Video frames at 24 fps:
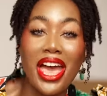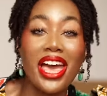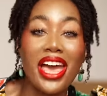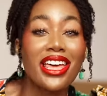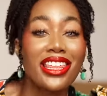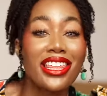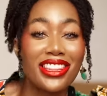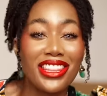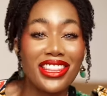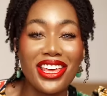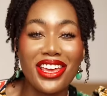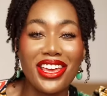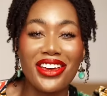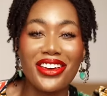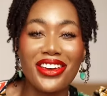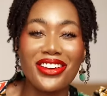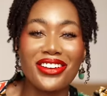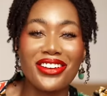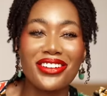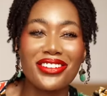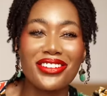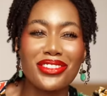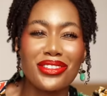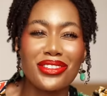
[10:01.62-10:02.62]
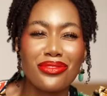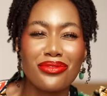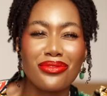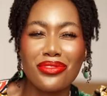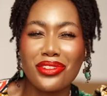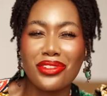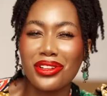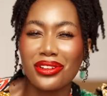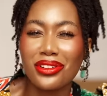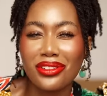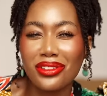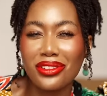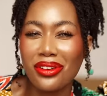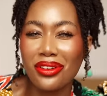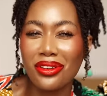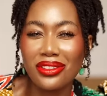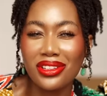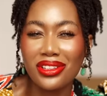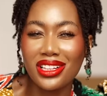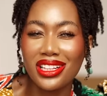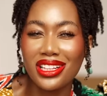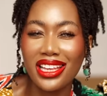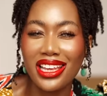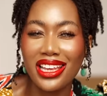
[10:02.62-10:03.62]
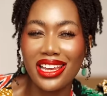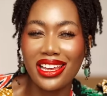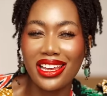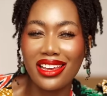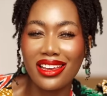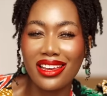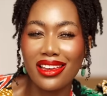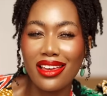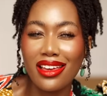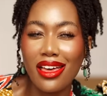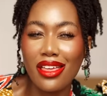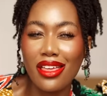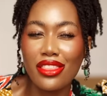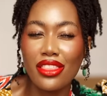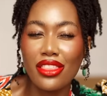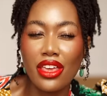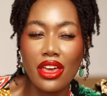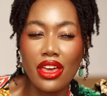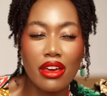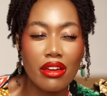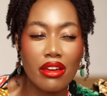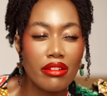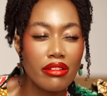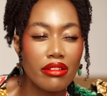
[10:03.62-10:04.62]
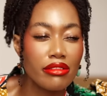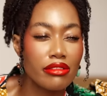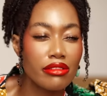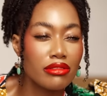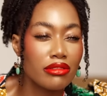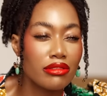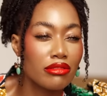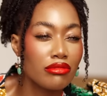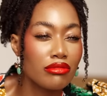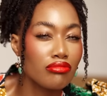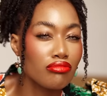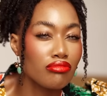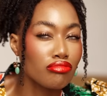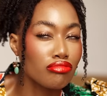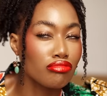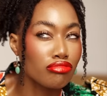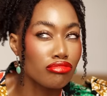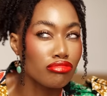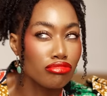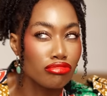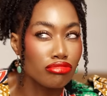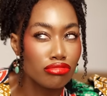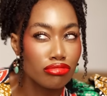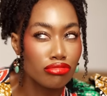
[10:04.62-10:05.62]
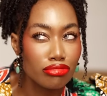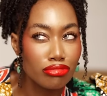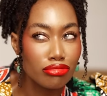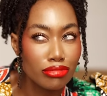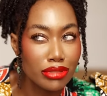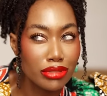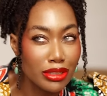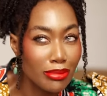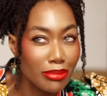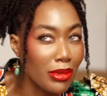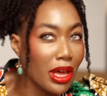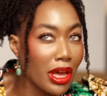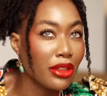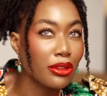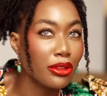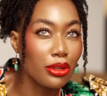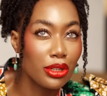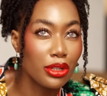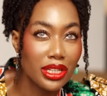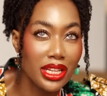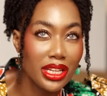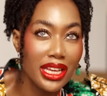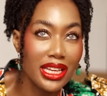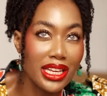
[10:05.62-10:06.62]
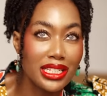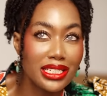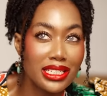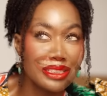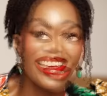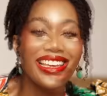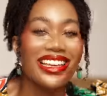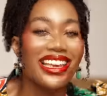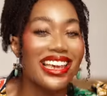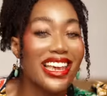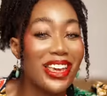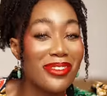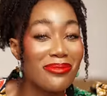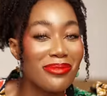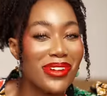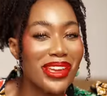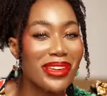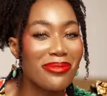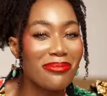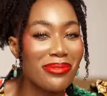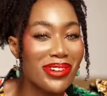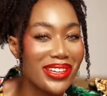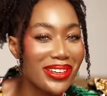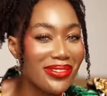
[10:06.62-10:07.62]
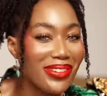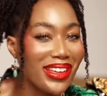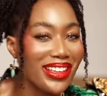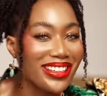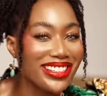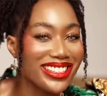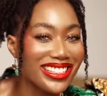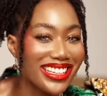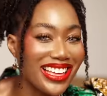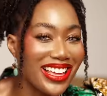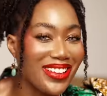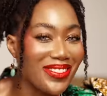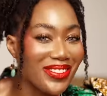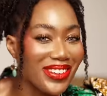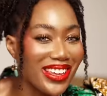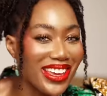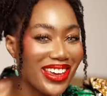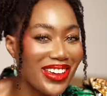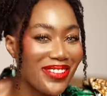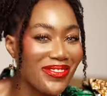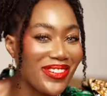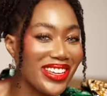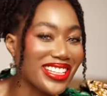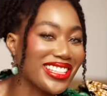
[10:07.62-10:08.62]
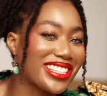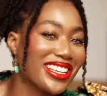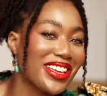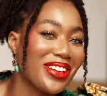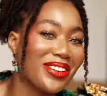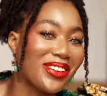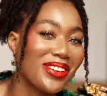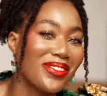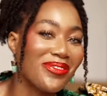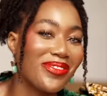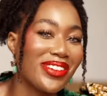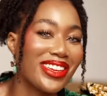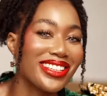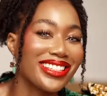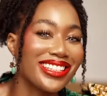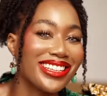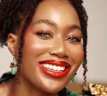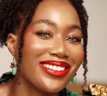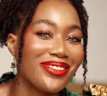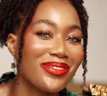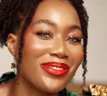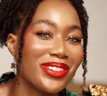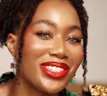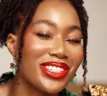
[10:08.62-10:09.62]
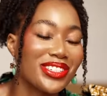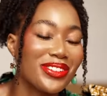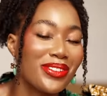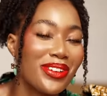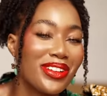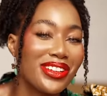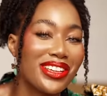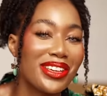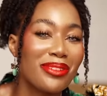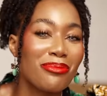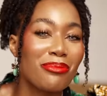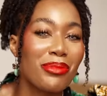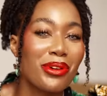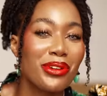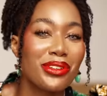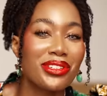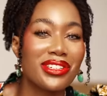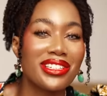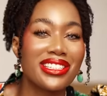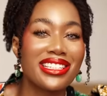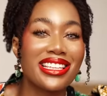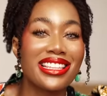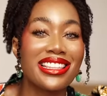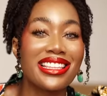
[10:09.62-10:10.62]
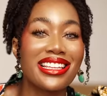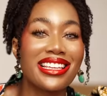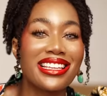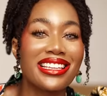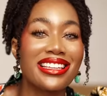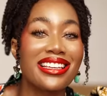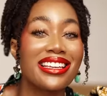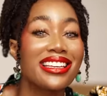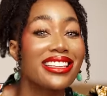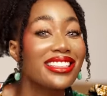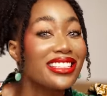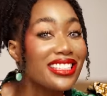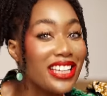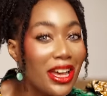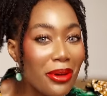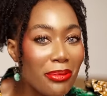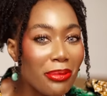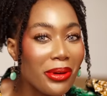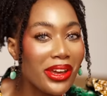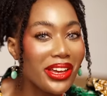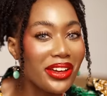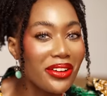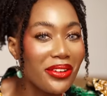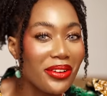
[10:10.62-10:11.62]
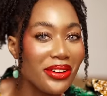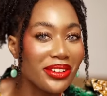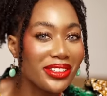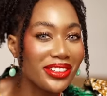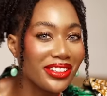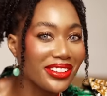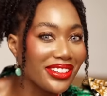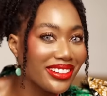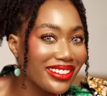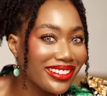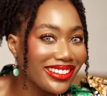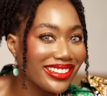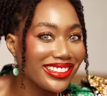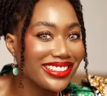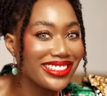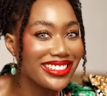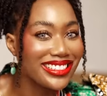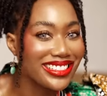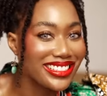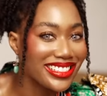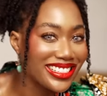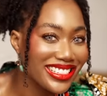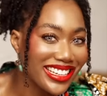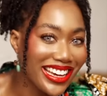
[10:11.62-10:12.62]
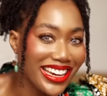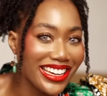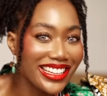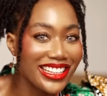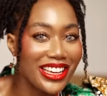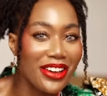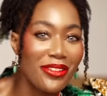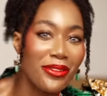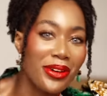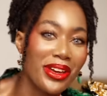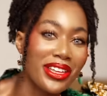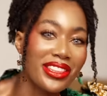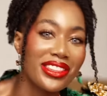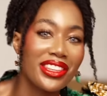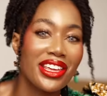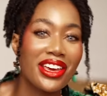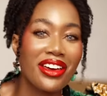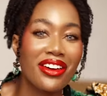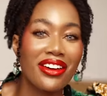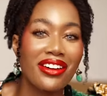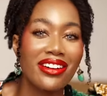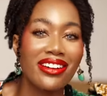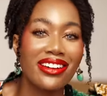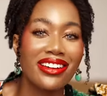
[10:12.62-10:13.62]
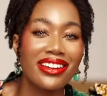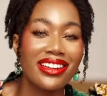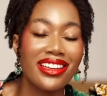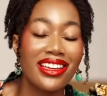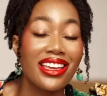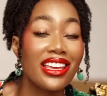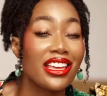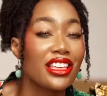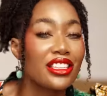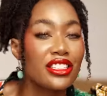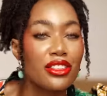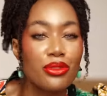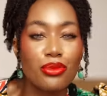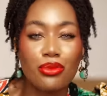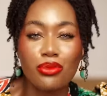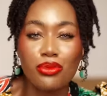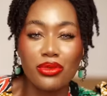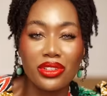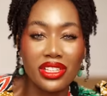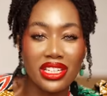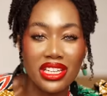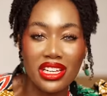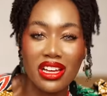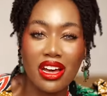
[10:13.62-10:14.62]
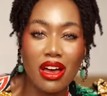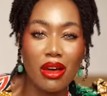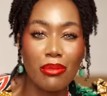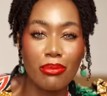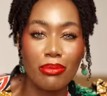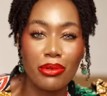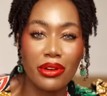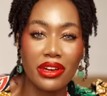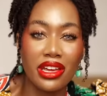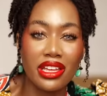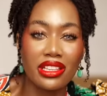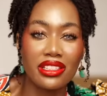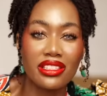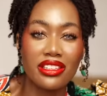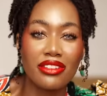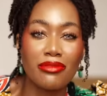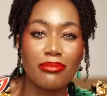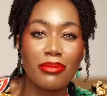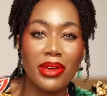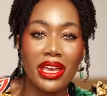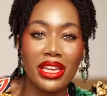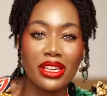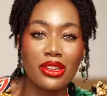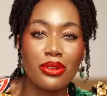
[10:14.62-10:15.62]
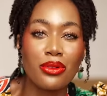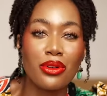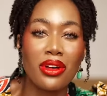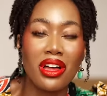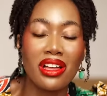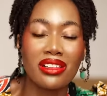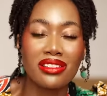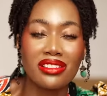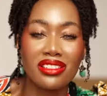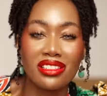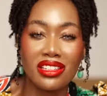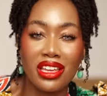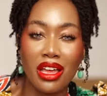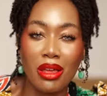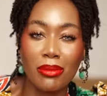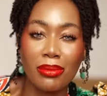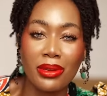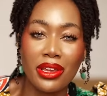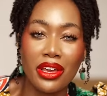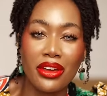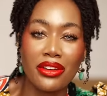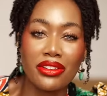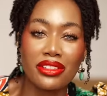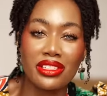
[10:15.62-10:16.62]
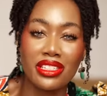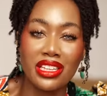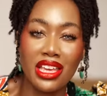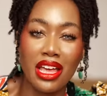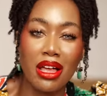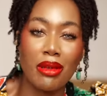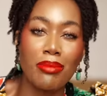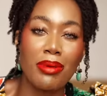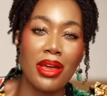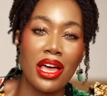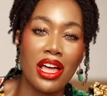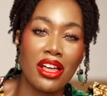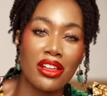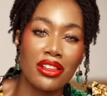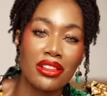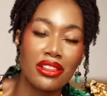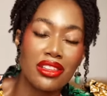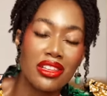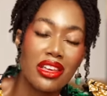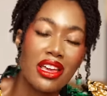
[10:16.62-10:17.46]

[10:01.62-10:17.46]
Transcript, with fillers: There's Fuller's earth clay. There's some other clays. In my book about scalp care, my scalp compendium, which you all can purchase in the top right corner, just check it out right there. It's a really comprehensive manual on scalp care and scalp health.